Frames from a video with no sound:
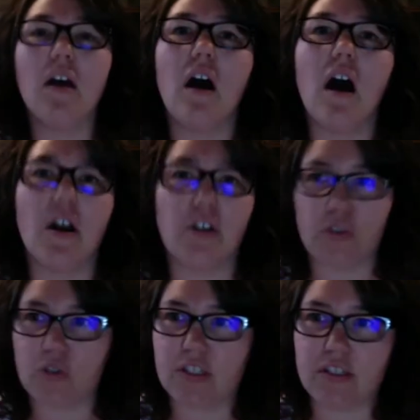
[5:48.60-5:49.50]
on
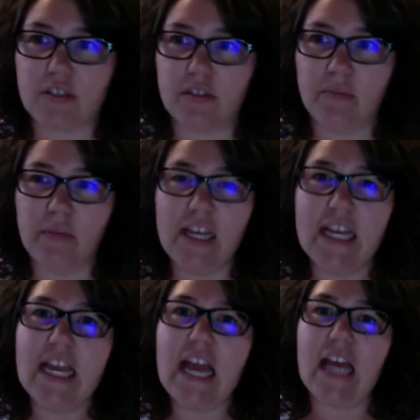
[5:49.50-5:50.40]
Nutrisystem
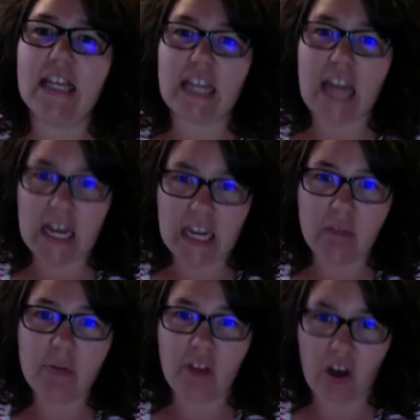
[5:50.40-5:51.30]
and then ended
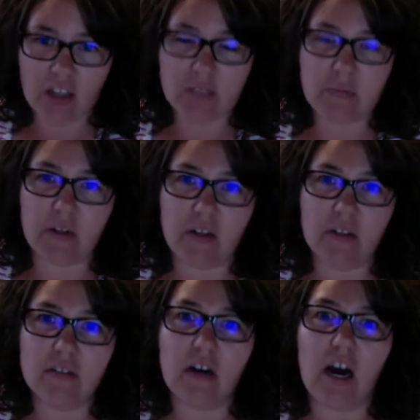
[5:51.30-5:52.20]
up in the
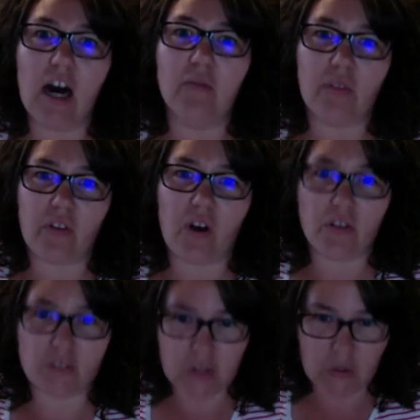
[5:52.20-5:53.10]
hospital with
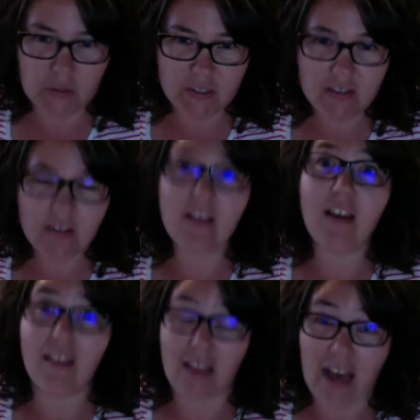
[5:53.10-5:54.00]
gallstones.
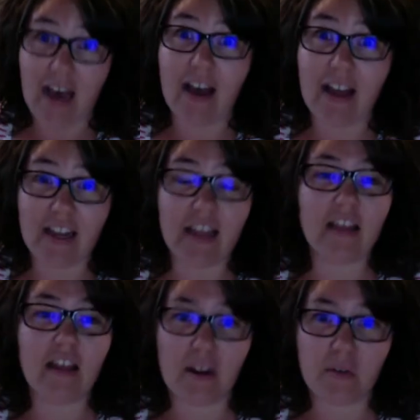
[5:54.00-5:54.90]
Yeah. And
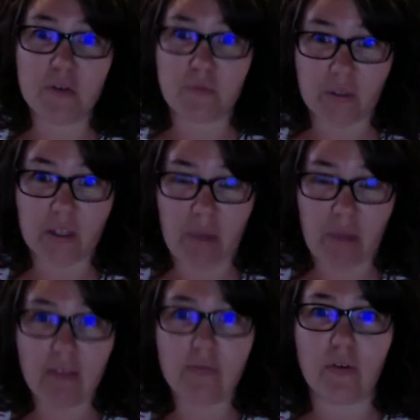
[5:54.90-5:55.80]
it was really
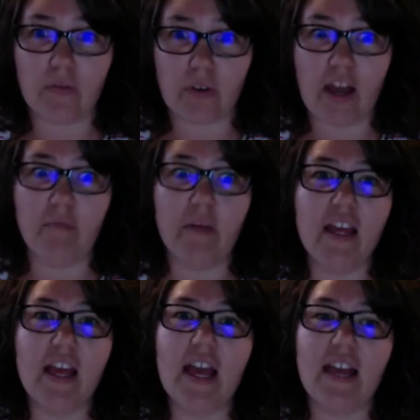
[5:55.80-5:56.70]
painful for him.
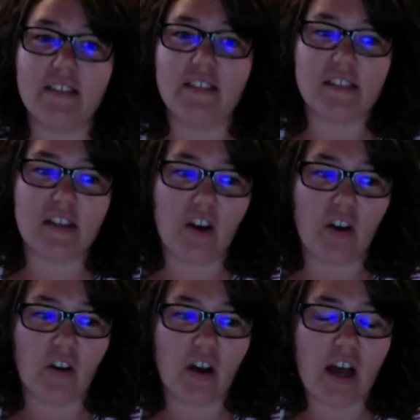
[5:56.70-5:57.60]
And
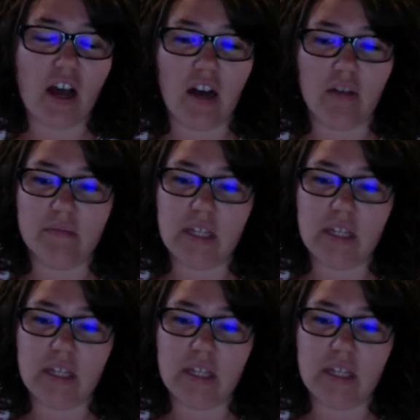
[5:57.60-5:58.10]
so I